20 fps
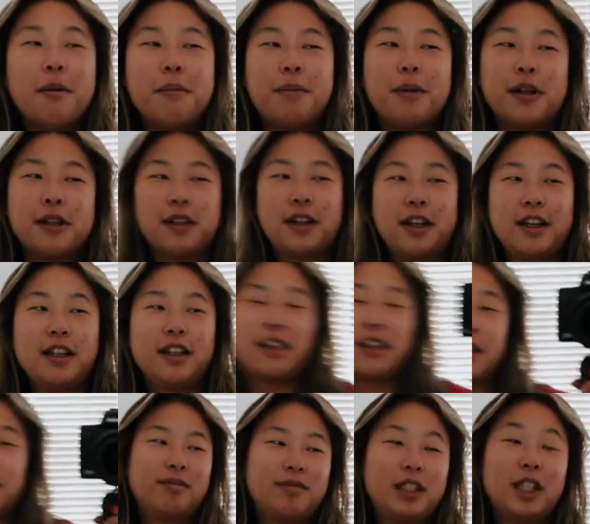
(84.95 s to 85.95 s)
but
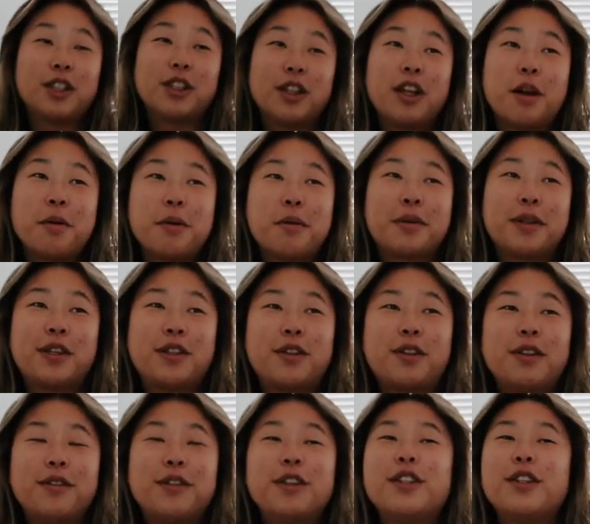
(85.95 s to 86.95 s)
like there's a lot of people that
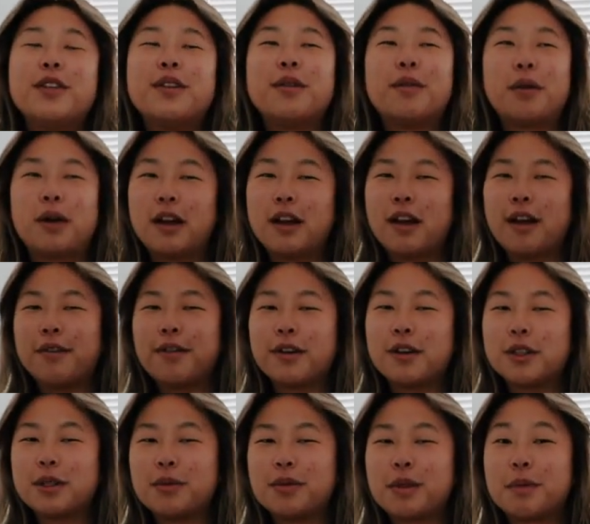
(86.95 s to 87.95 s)
don't even do the what I got for
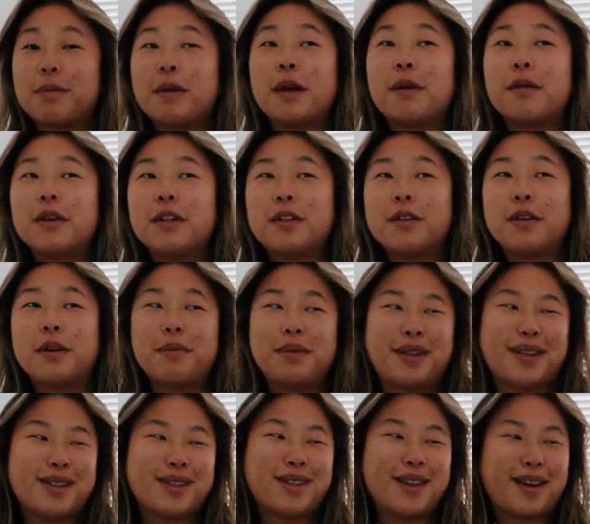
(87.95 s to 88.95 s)
Christmas, but I want to do it
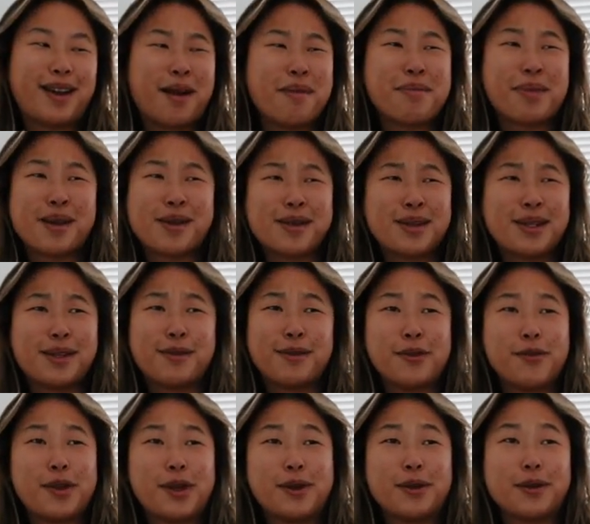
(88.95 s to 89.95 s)
because like I'm thirsty for
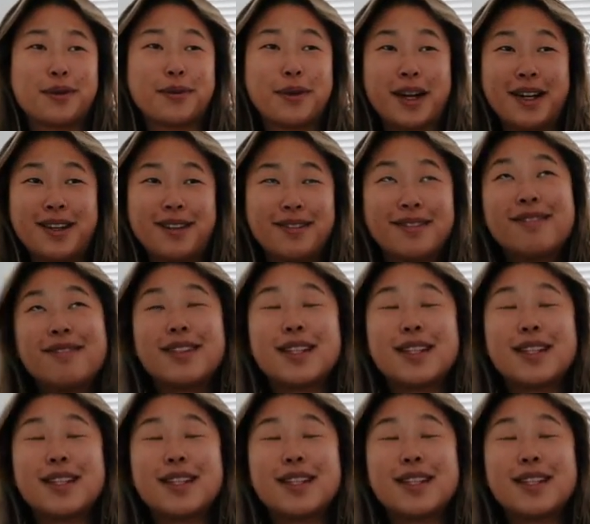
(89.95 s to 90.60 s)
views, right?